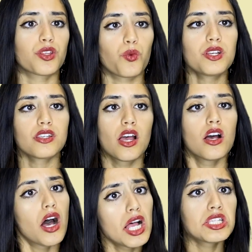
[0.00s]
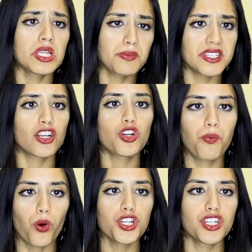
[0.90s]
there was a substantial
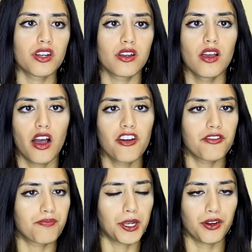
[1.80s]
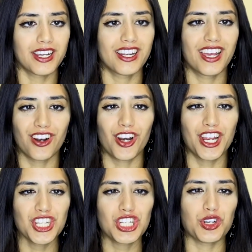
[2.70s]
portion of period in our
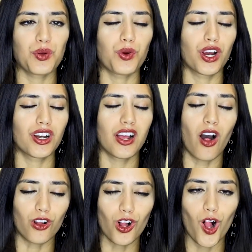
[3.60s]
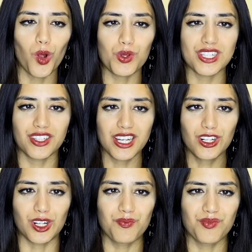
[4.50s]
history where alcohol was
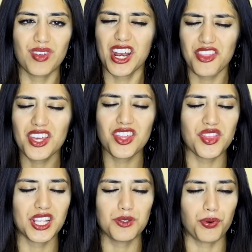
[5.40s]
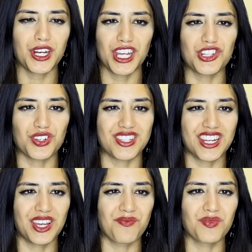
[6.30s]
illegal. And I think that that's pretty
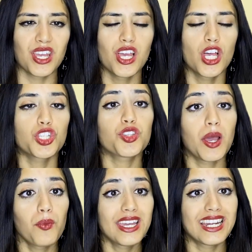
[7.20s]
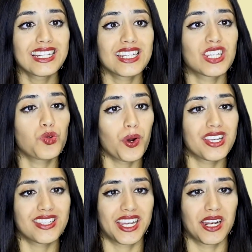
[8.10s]
interesting. So then we get into the
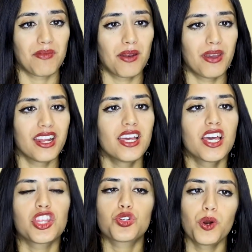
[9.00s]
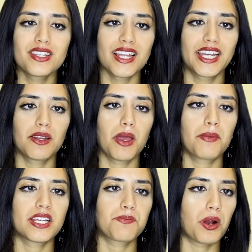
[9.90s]
22nd Amendment. The 22nd
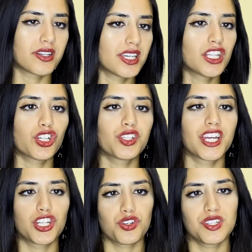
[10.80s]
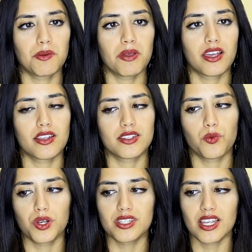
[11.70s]
Amendment is particularly interesting because it
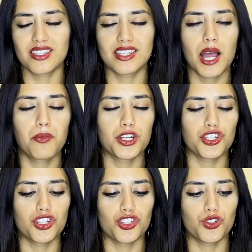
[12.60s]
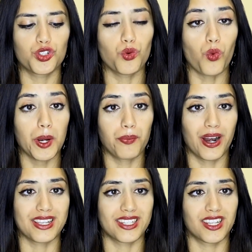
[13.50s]
was established due to one
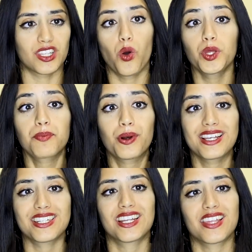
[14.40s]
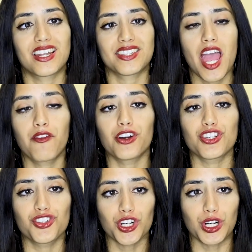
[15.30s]
president, the only president that has ever
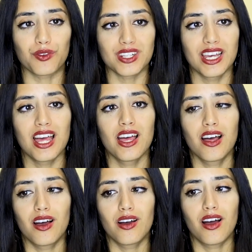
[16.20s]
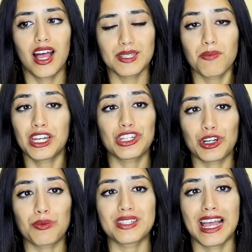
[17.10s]
served as many
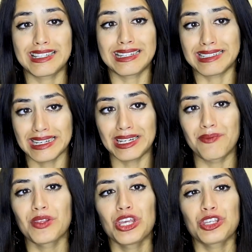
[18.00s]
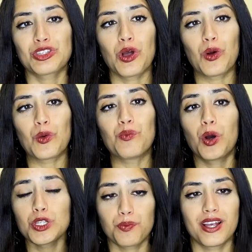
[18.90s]
terms as he did. So
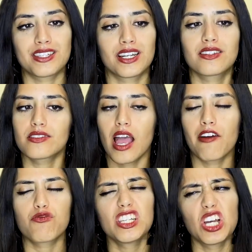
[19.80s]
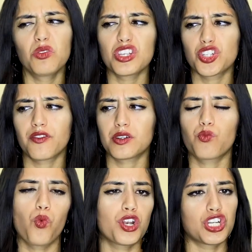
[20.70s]
most presidents have really only served
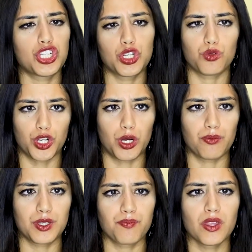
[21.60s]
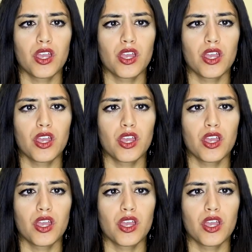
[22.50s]
1 to 2 terms.